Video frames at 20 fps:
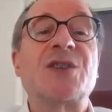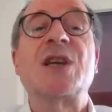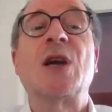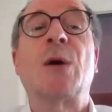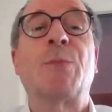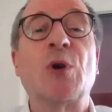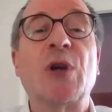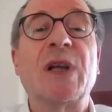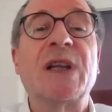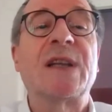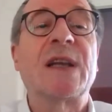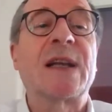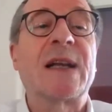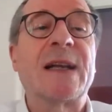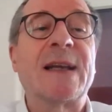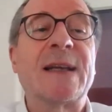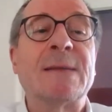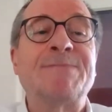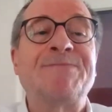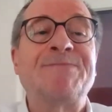
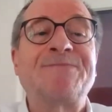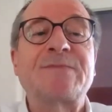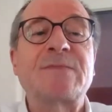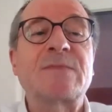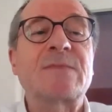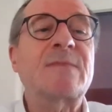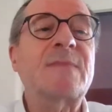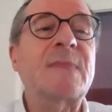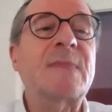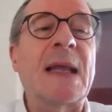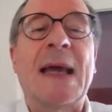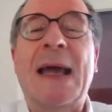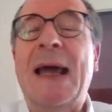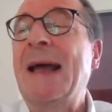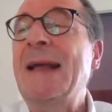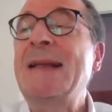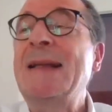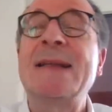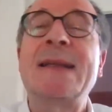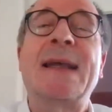geopolitically
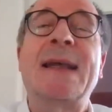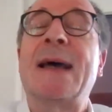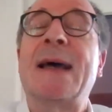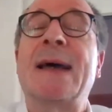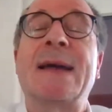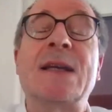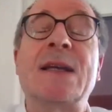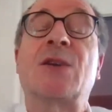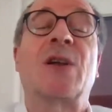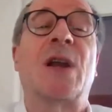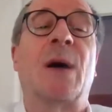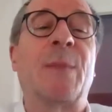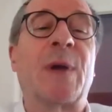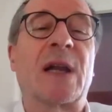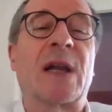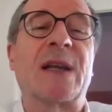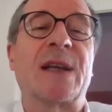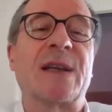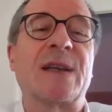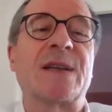and
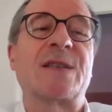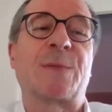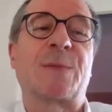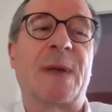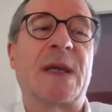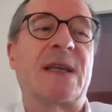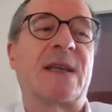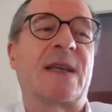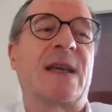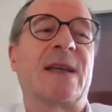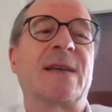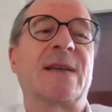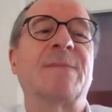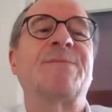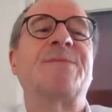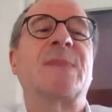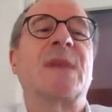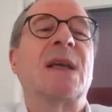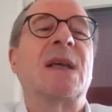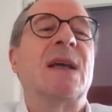economically
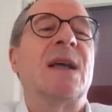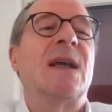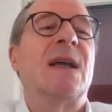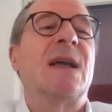speaking.